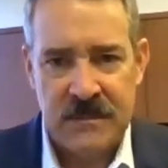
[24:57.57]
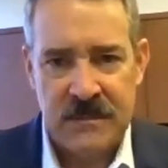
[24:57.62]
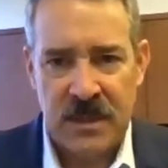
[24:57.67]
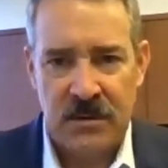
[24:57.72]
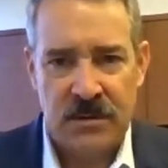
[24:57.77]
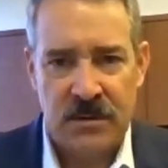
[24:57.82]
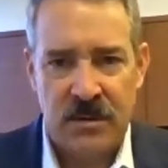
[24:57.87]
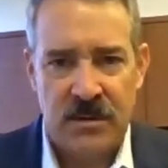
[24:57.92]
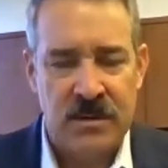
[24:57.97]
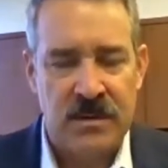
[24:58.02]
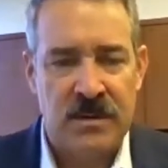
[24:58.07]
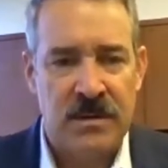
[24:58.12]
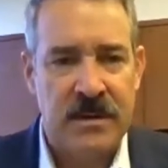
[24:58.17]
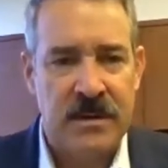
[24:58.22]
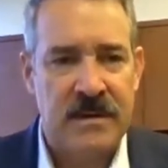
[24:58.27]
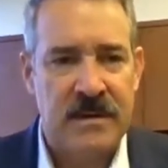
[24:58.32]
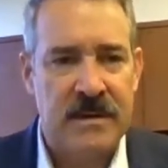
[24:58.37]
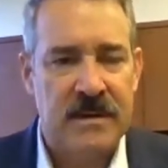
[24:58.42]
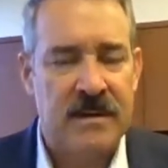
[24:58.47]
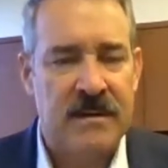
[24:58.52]

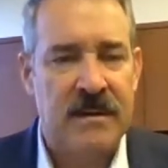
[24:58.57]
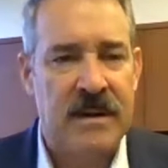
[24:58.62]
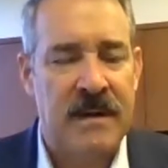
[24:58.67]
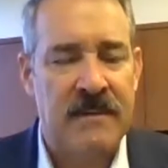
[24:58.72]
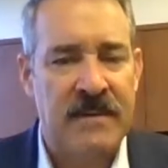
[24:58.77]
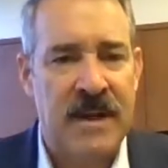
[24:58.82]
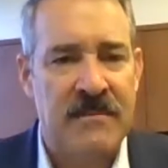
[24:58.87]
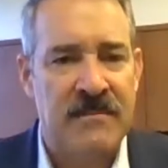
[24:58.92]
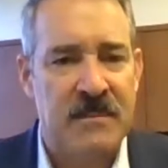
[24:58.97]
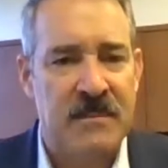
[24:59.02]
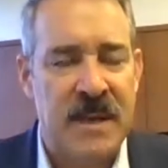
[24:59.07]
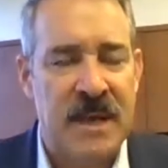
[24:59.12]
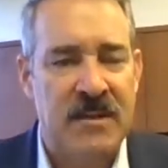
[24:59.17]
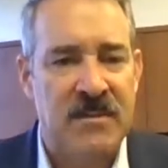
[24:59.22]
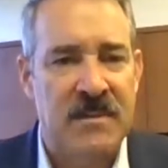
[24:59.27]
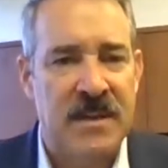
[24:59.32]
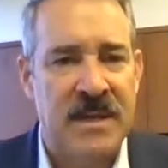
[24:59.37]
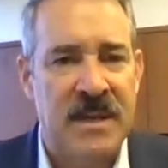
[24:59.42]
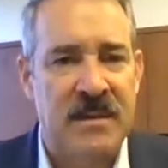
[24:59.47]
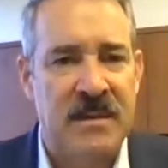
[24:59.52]
don't have to have a
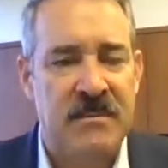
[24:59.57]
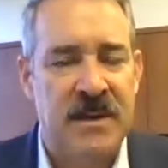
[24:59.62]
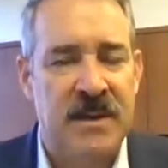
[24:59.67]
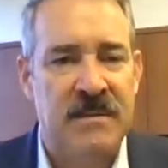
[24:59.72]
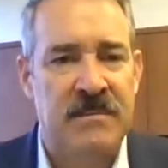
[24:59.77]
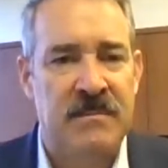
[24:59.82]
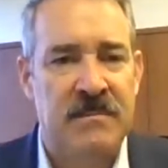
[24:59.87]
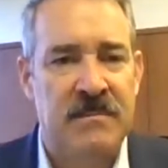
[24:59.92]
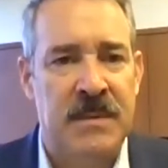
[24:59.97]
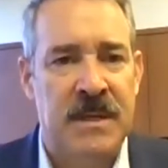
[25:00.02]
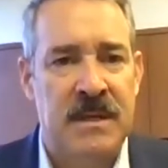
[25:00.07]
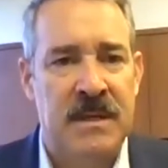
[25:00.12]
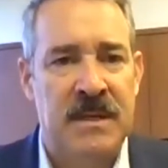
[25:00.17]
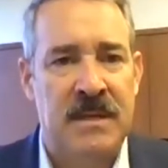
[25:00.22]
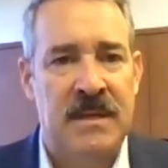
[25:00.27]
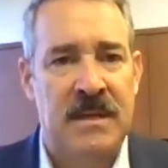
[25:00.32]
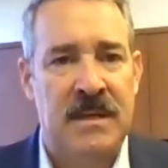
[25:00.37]
mask mandate, but